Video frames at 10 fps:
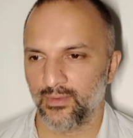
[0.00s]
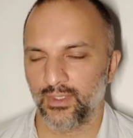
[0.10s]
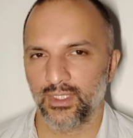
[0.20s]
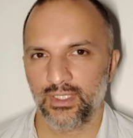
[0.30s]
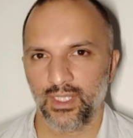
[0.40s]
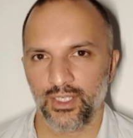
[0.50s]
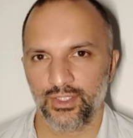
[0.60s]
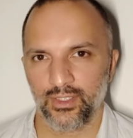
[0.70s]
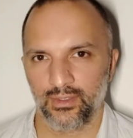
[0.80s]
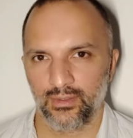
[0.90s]
the
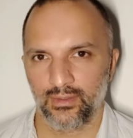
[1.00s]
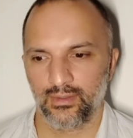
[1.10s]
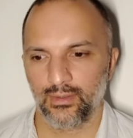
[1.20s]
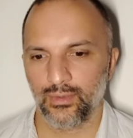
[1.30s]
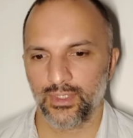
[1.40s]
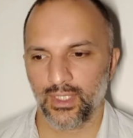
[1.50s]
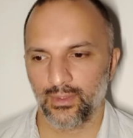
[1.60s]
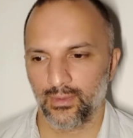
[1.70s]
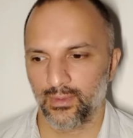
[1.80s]
discussion also.